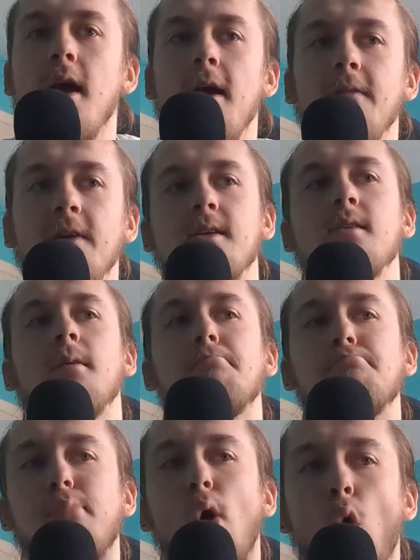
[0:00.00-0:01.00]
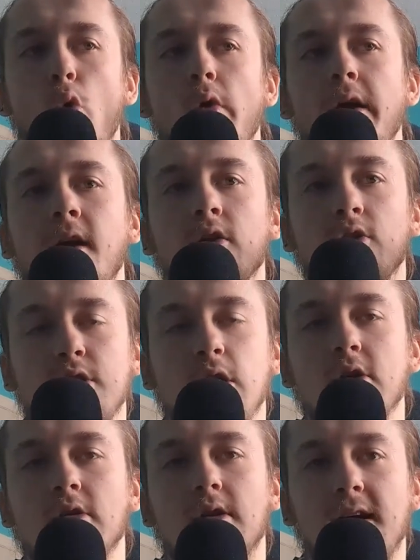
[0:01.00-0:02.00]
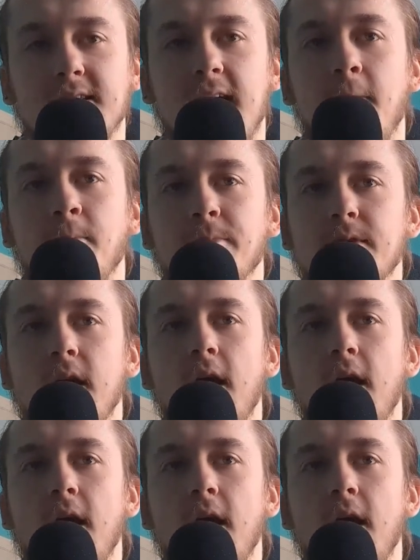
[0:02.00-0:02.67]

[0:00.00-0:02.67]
This is a boring, dull attempt